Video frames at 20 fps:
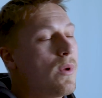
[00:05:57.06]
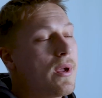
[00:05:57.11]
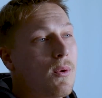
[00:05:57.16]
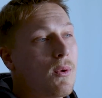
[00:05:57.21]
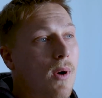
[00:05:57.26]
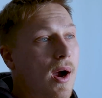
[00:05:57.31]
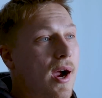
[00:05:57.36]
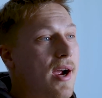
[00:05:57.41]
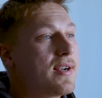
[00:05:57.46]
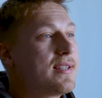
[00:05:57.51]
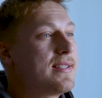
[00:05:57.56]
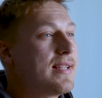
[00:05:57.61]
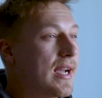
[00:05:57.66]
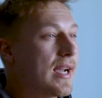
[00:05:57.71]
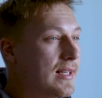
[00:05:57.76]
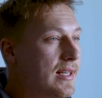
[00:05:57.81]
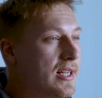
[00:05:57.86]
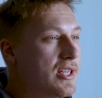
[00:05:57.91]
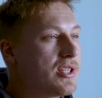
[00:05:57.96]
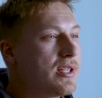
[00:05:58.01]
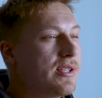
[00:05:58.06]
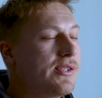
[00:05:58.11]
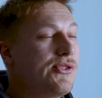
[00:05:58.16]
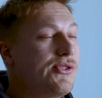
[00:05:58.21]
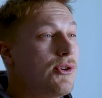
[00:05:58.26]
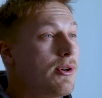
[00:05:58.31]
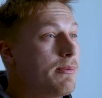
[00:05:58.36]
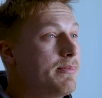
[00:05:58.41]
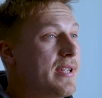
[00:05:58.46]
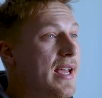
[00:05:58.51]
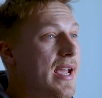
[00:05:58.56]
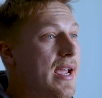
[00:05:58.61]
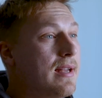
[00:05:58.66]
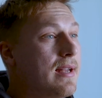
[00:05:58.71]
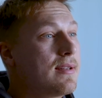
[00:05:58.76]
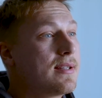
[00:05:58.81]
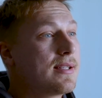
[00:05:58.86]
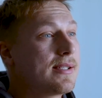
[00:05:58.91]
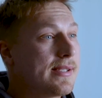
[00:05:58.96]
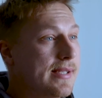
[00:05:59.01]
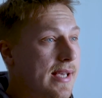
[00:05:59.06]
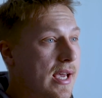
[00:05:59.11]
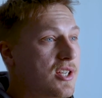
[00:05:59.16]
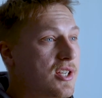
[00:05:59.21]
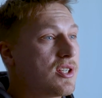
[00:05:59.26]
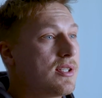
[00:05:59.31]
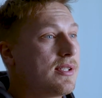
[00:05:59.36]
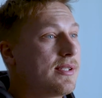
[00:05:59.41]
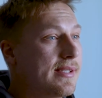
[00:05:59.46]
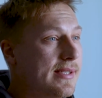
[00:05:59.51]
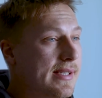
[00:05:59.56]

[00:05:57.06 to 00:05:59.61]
require technicians to obtain the Section